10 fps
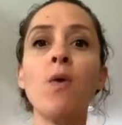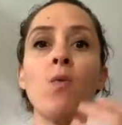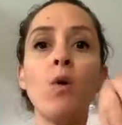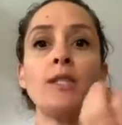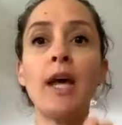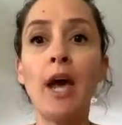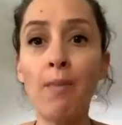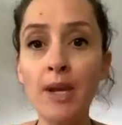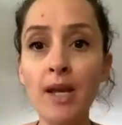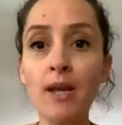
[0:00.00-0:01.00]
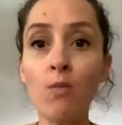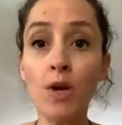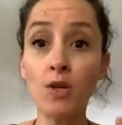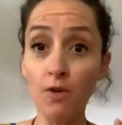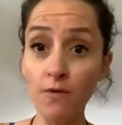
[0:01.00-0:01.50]
what's happening
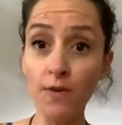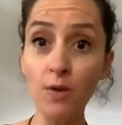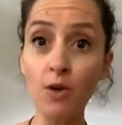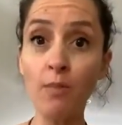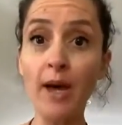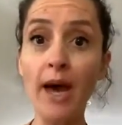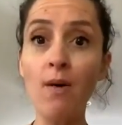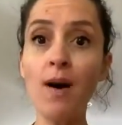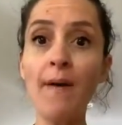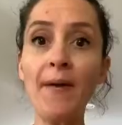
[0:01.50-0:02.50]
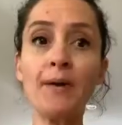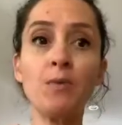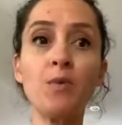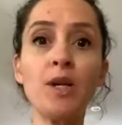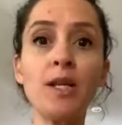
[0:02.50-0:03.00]
when you feel your power,
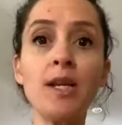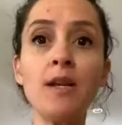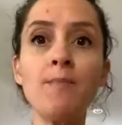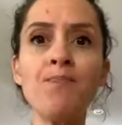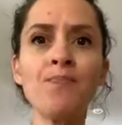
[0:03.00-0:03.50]
and really